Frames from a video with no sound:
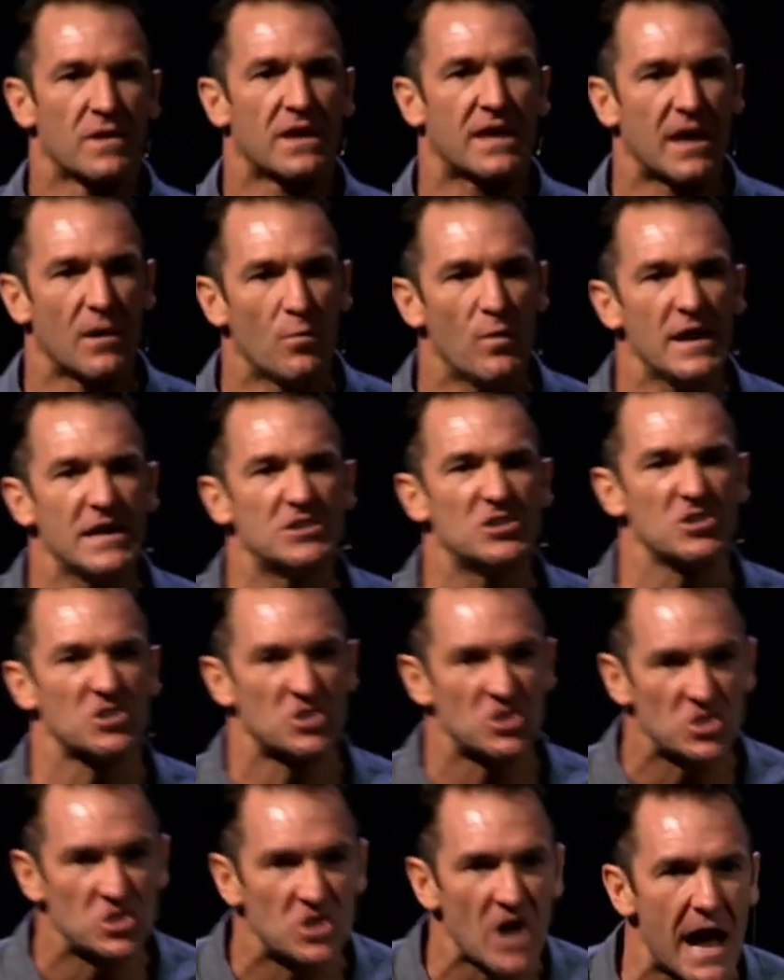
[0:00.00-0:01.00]
Can we
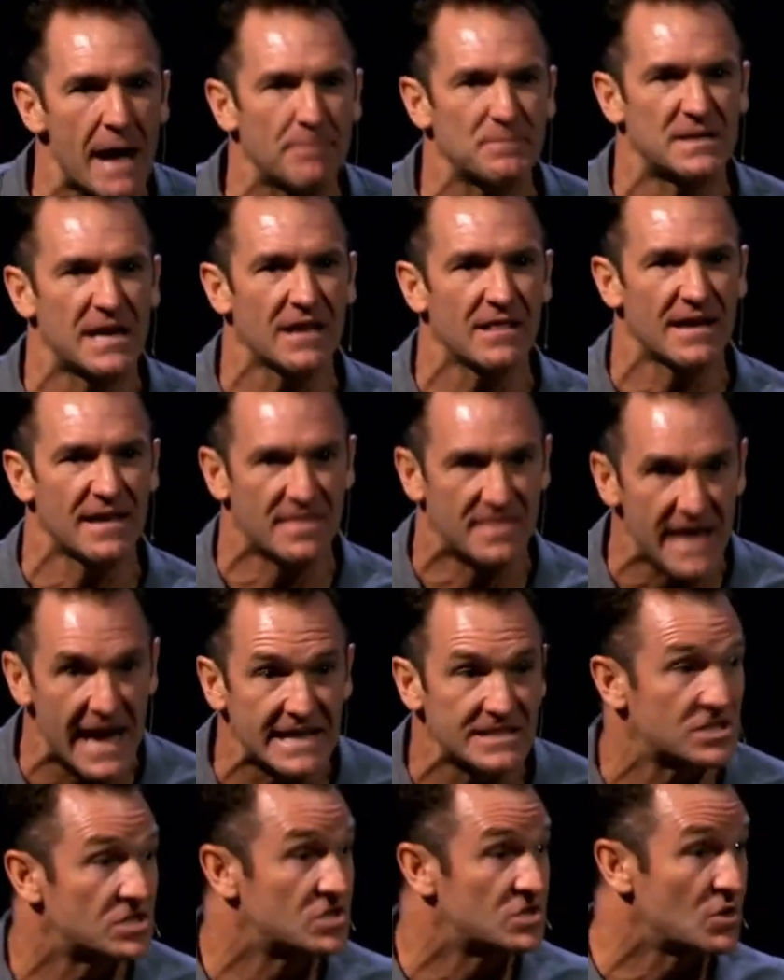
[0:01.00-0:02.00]
just stop telling
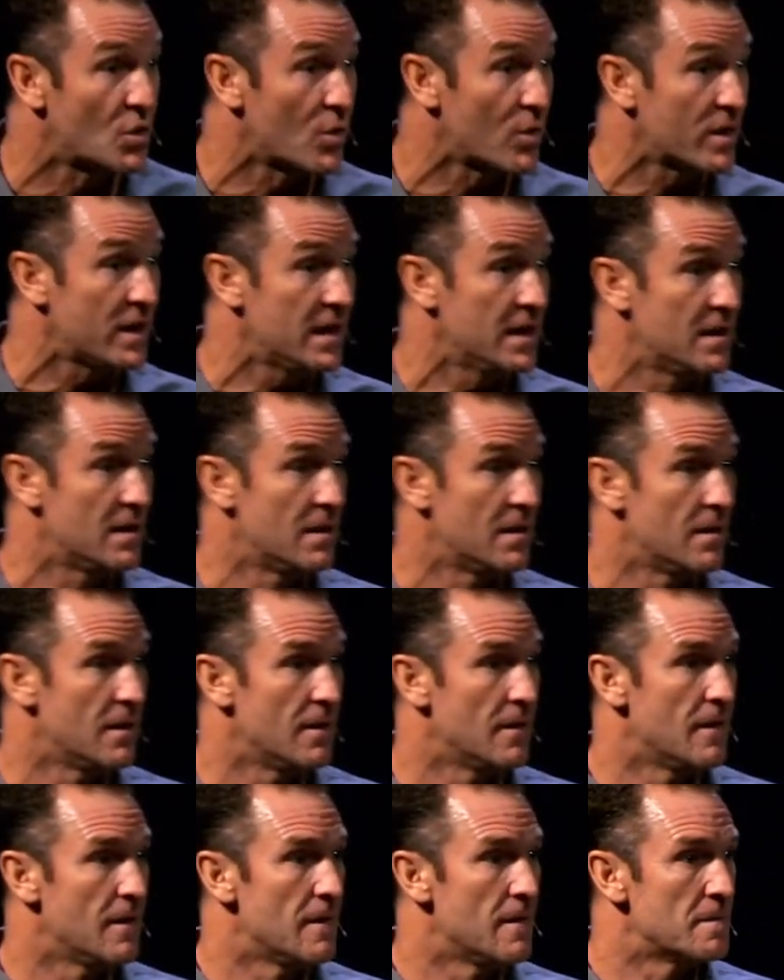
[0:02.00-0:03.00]
that story?
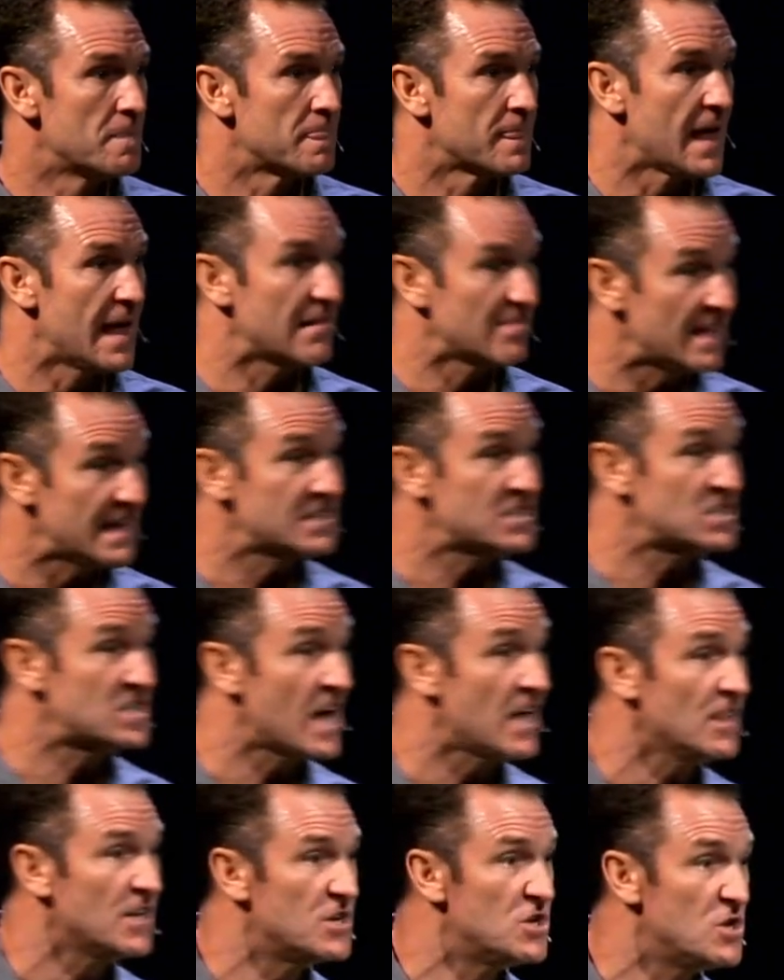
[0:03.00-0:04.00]
And let's
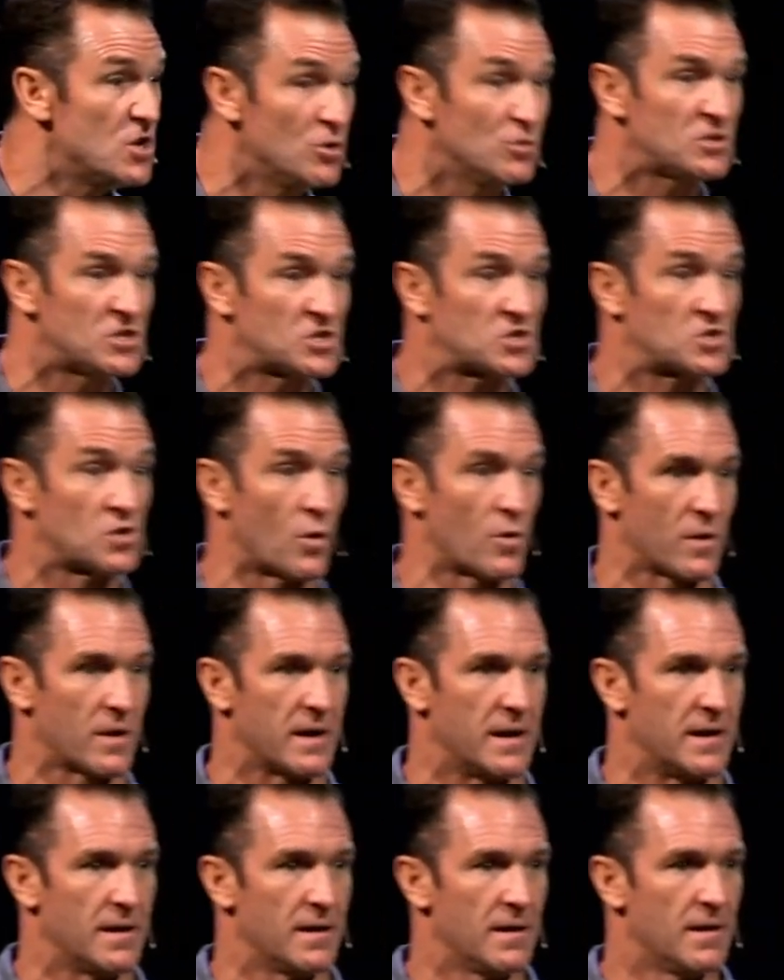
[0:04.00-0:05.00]
tell a new
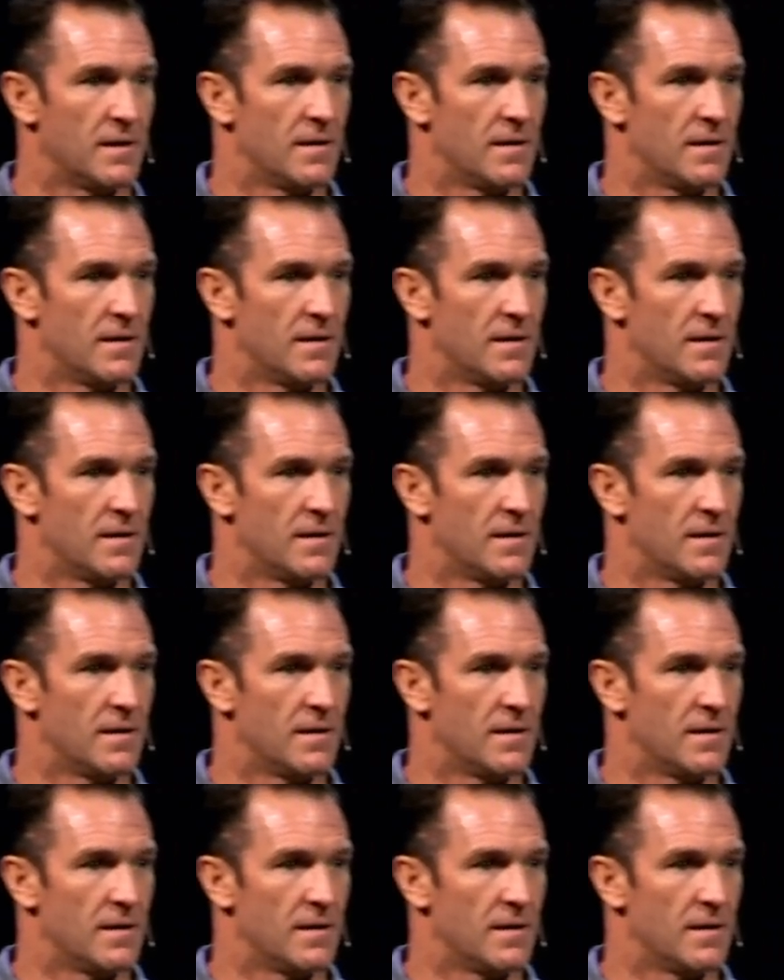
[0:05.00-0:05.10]
story.